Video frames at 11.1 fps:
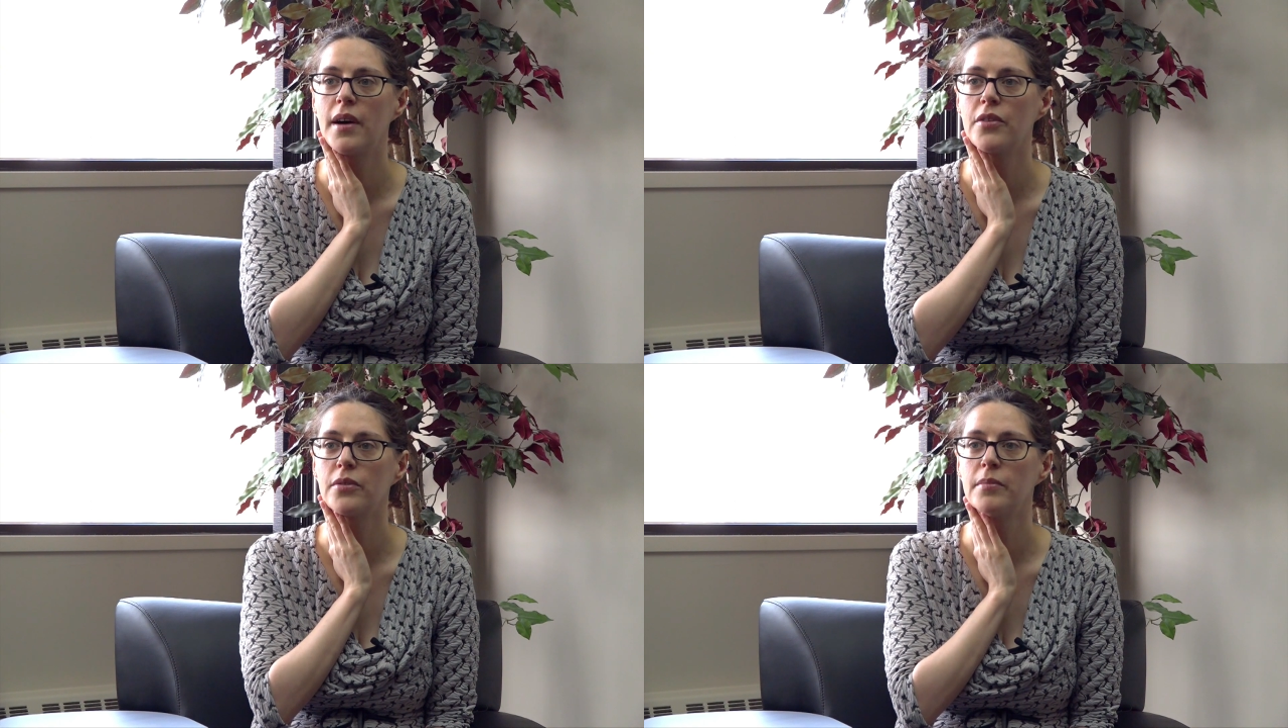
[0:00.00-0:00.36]

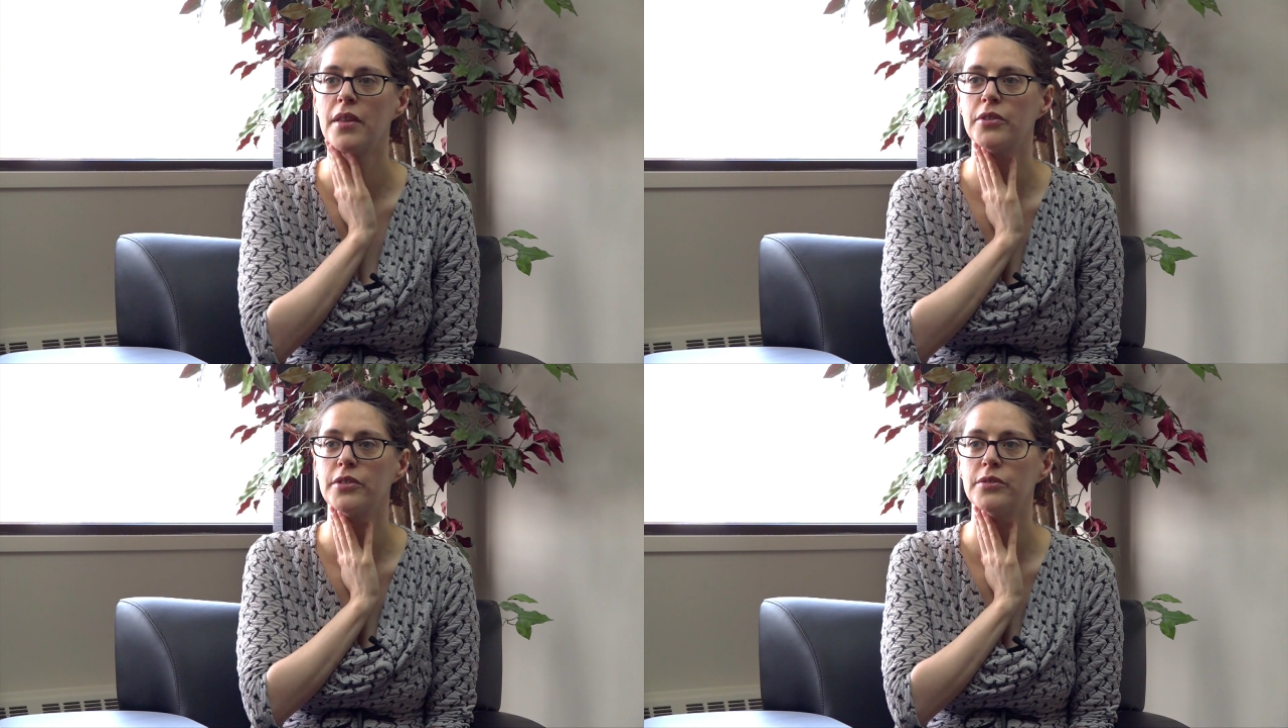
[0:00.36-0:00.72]
other
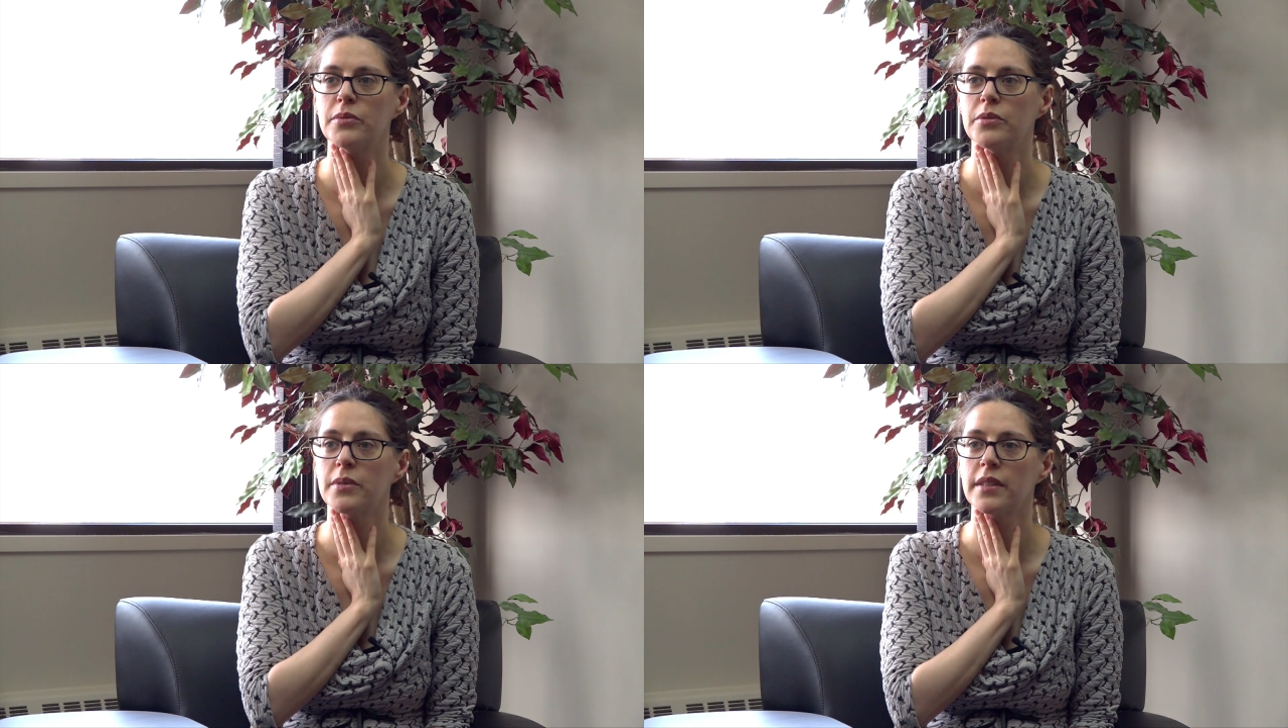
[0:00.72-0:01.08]
mothers
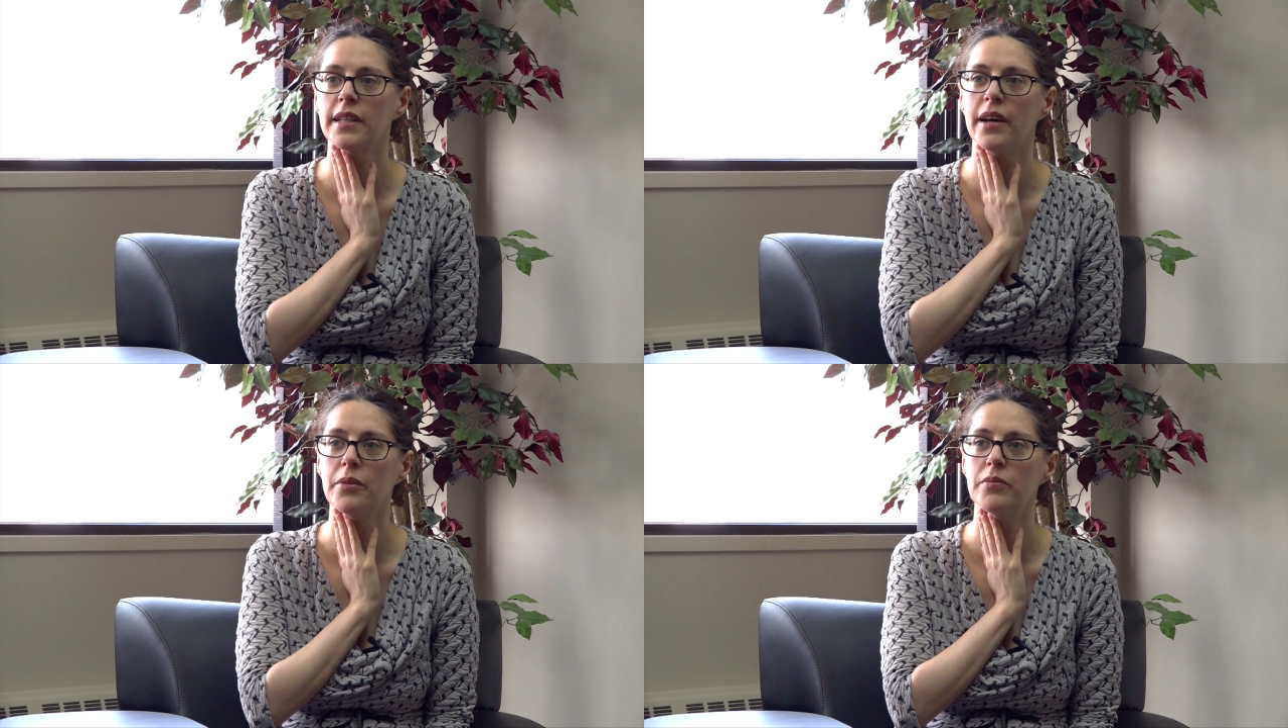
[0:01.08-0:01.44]
was
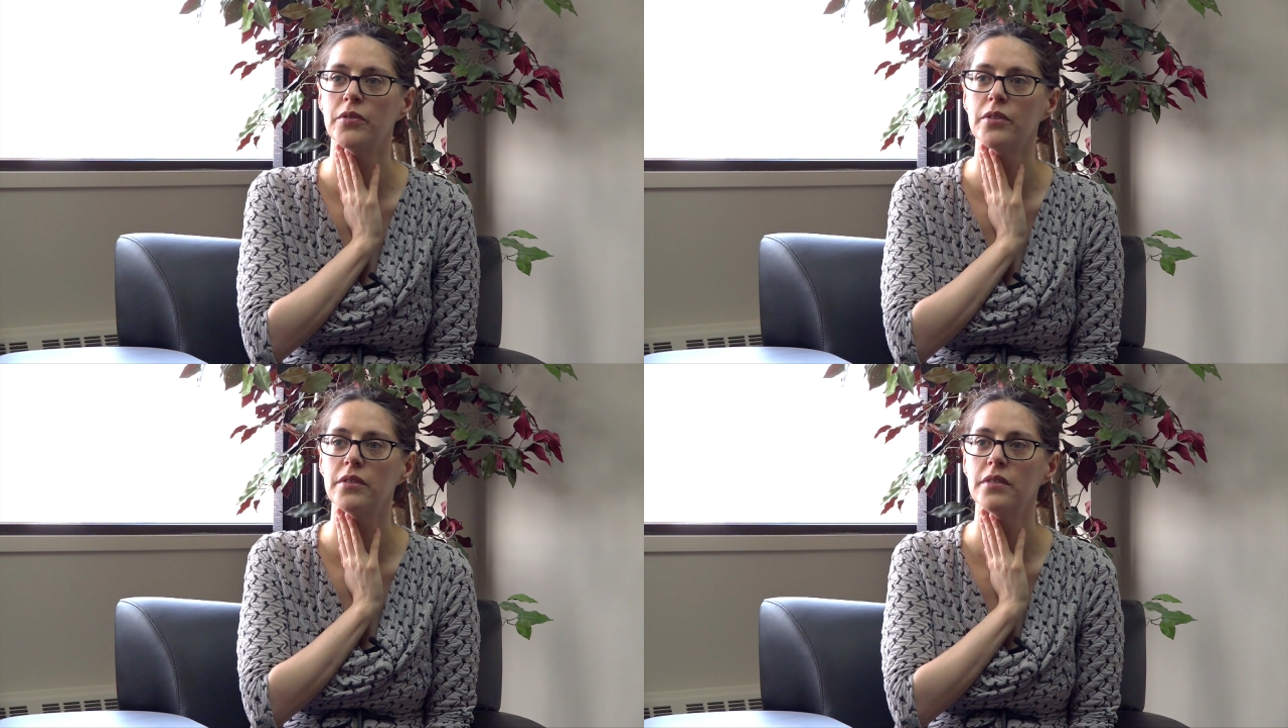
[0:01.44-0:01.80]
really
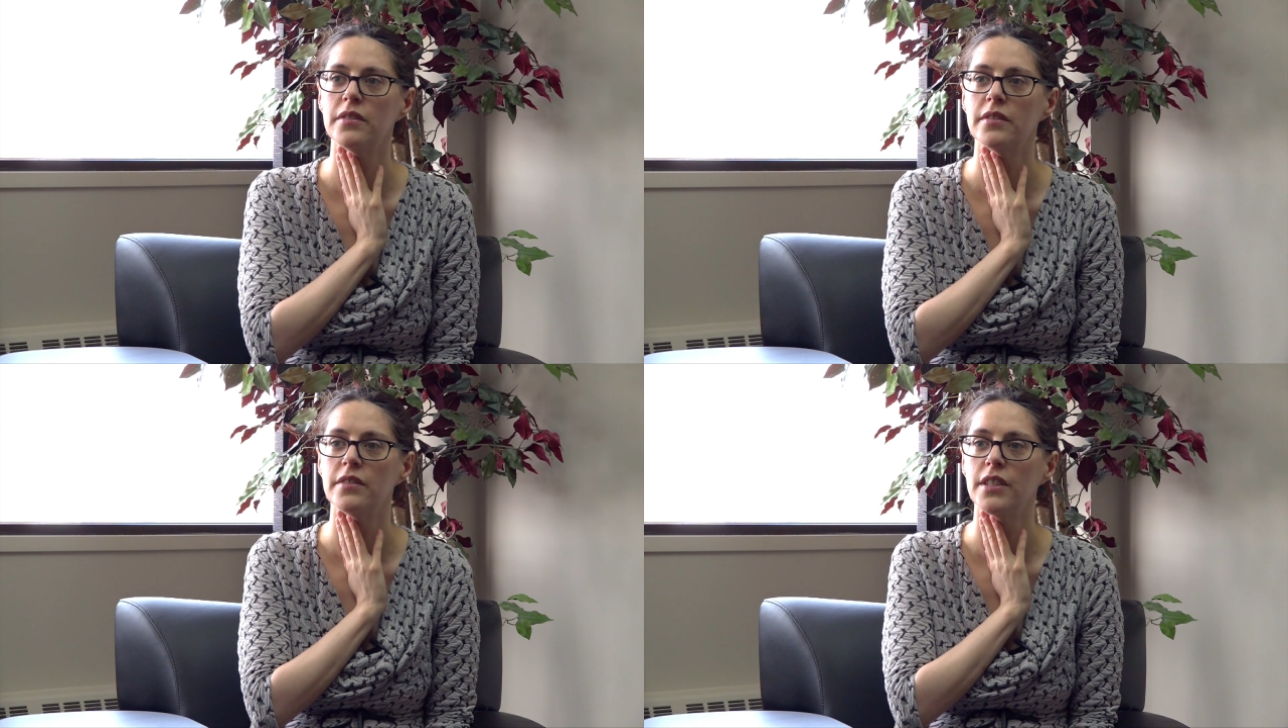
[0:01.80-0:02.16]

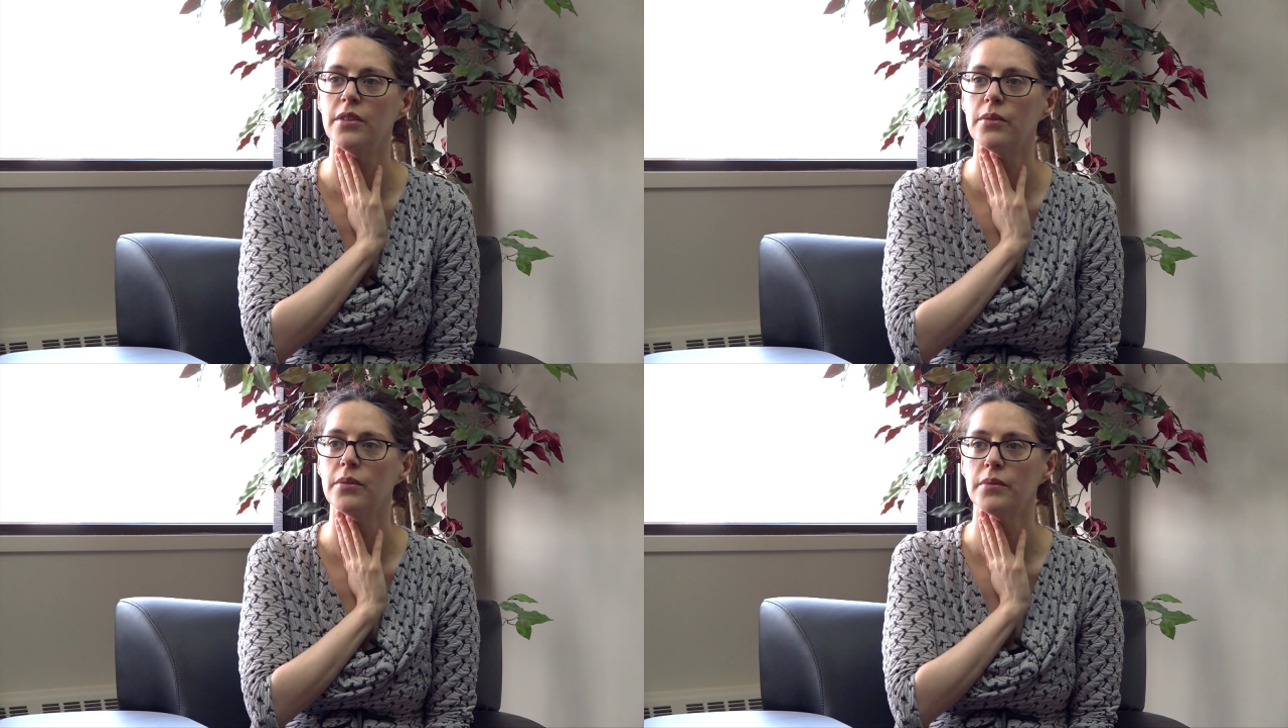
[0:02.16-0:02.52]
helpful,
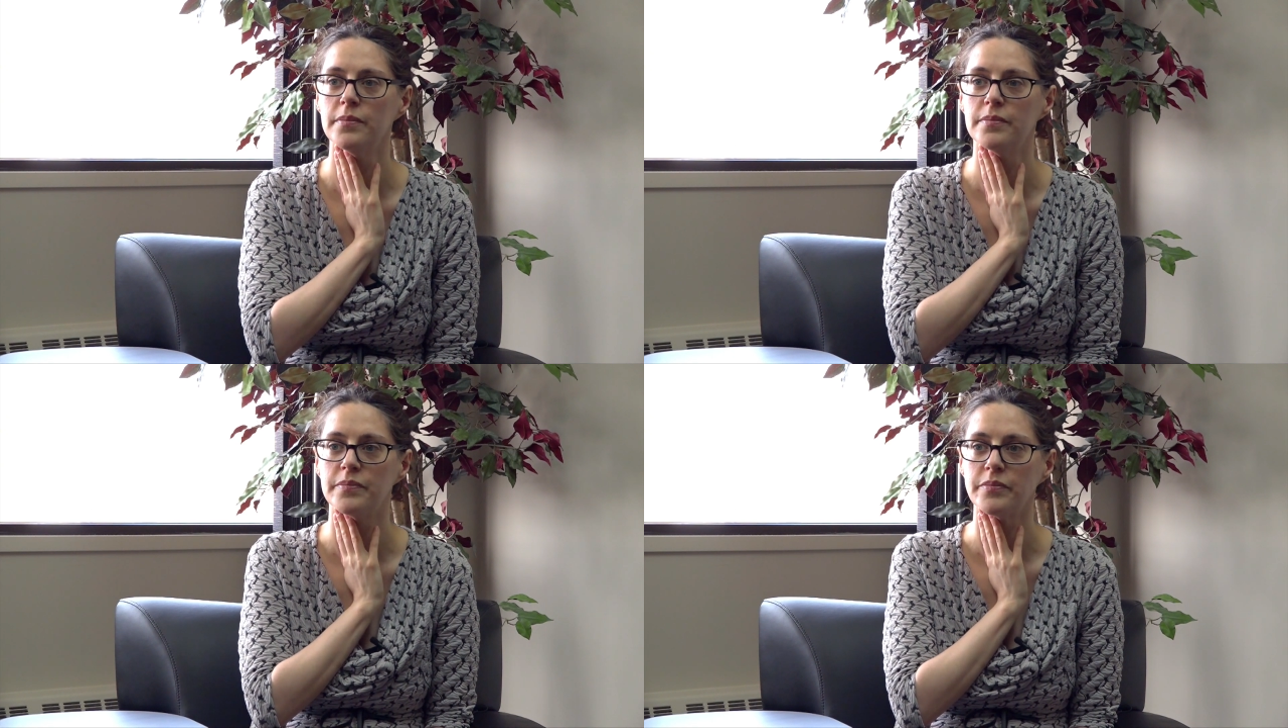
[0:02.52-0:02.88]
you know.